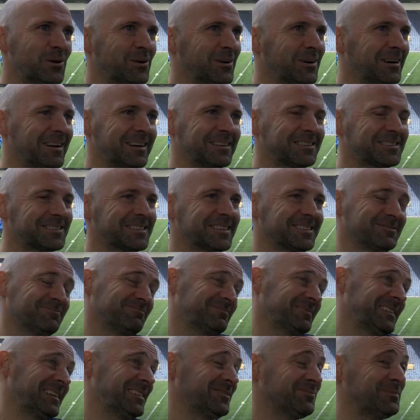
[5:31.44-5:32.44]
No, it
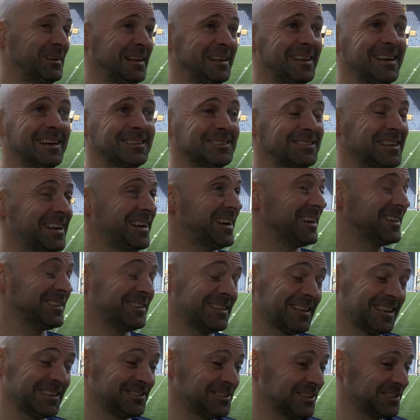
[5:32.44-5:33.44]

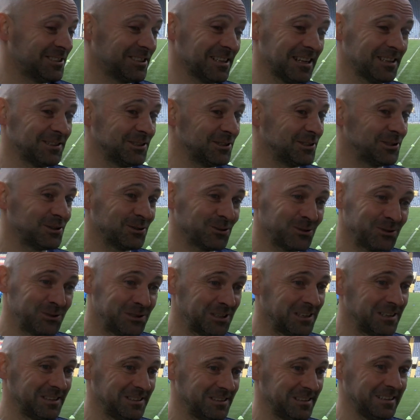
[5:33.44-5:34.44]
just
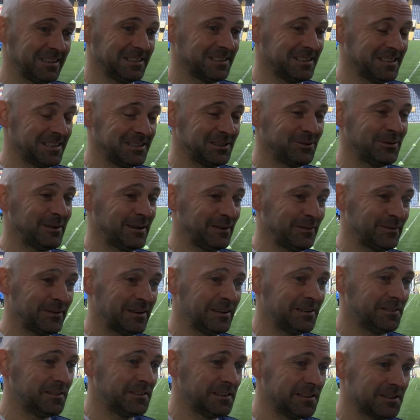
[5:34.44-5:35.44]
shows you, let's say
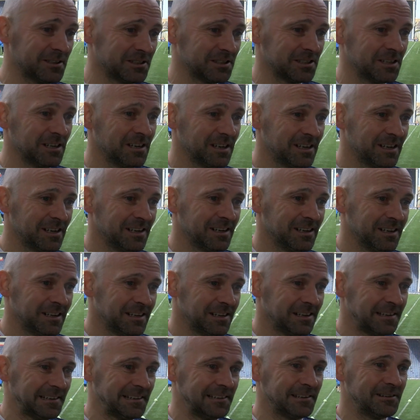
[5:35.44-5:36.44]
25 years,
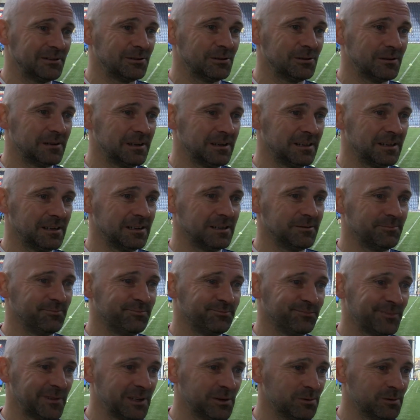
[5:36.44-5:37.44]
you
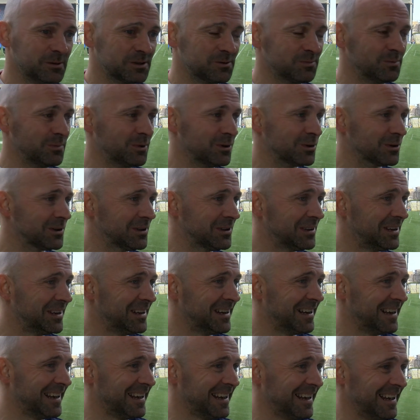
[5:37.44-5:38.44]
know, he wasn't born,
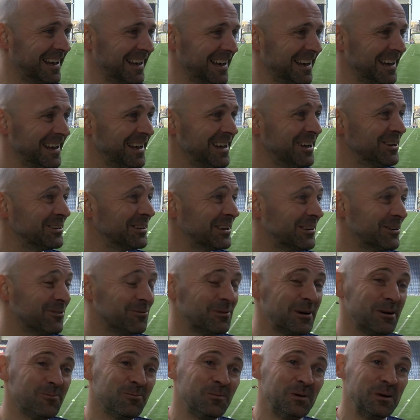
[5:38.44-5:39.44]
you know,
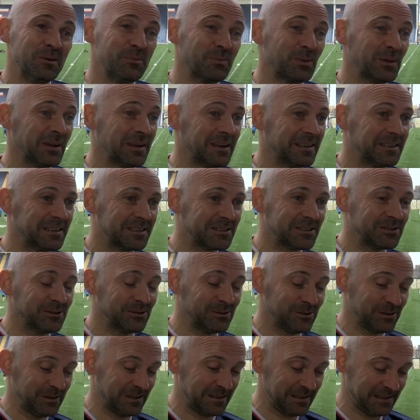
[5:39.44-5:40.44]
when we played.
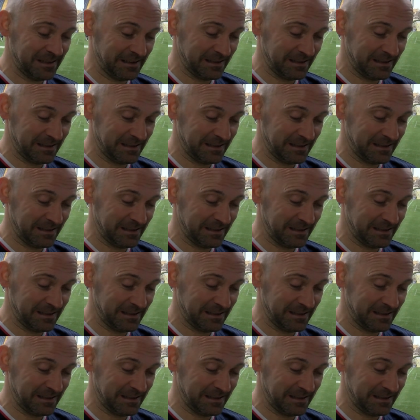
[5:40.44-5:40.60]
So,